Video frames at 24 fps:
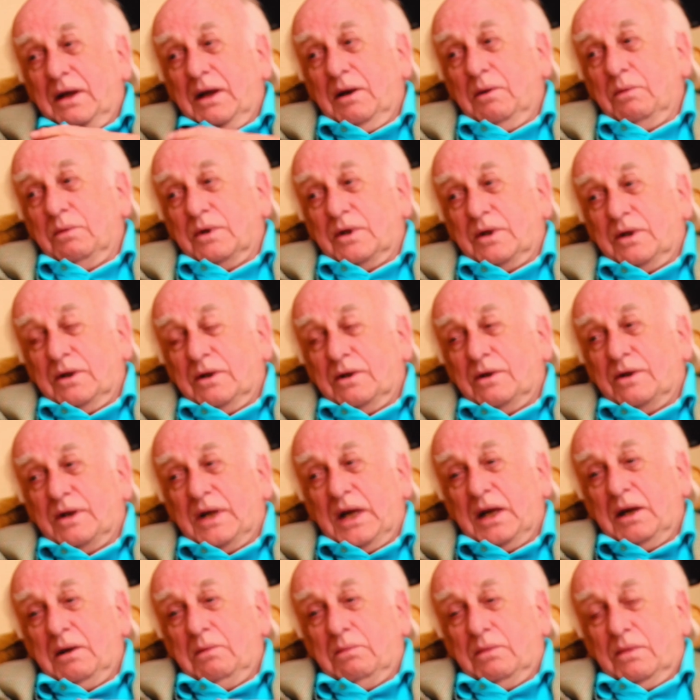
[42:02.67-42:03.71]
it was this
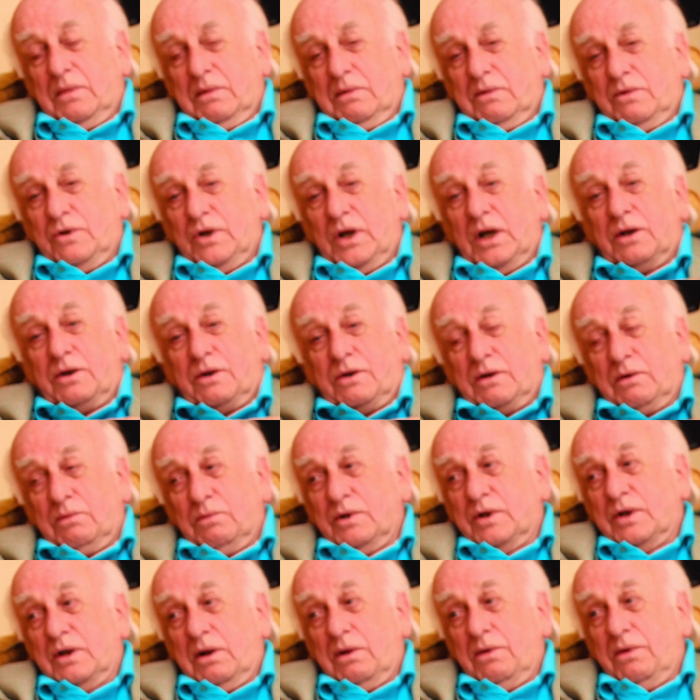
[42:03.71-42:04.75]
tame judge that
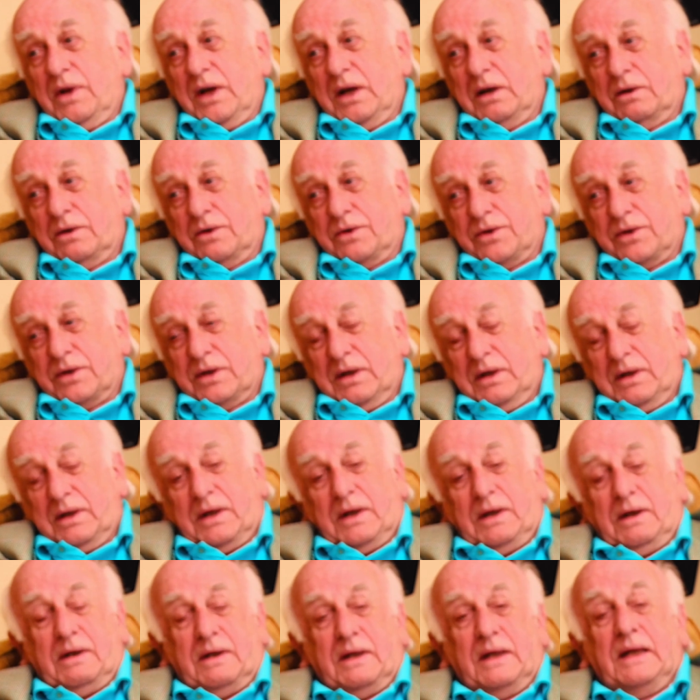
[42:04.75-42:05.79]
was on their
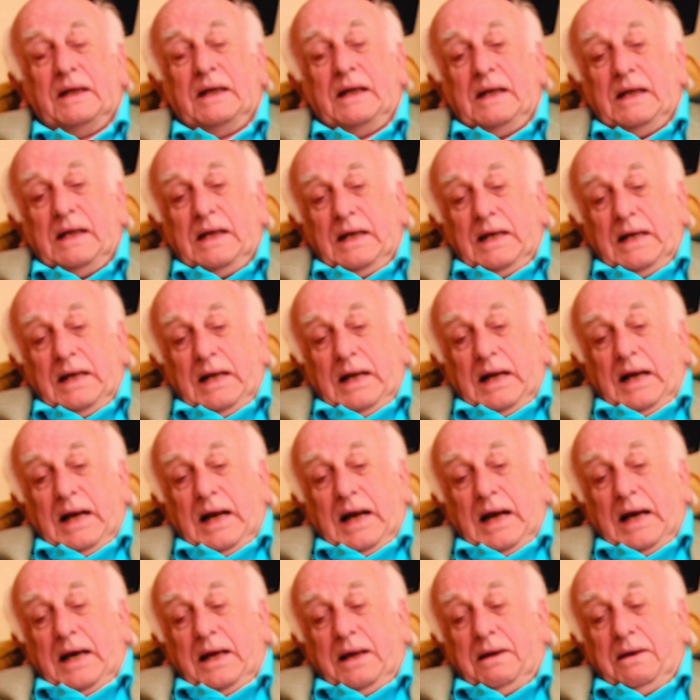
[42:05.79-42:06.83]
side,
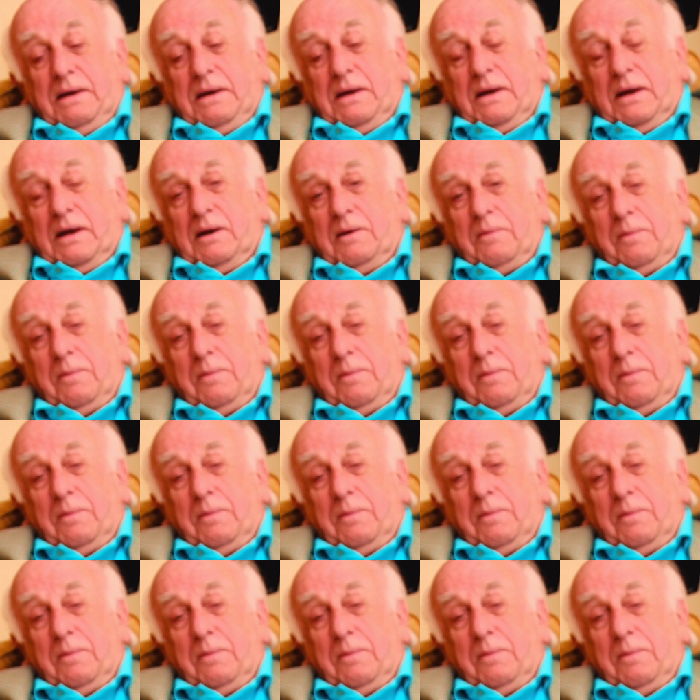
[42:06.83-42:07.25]
and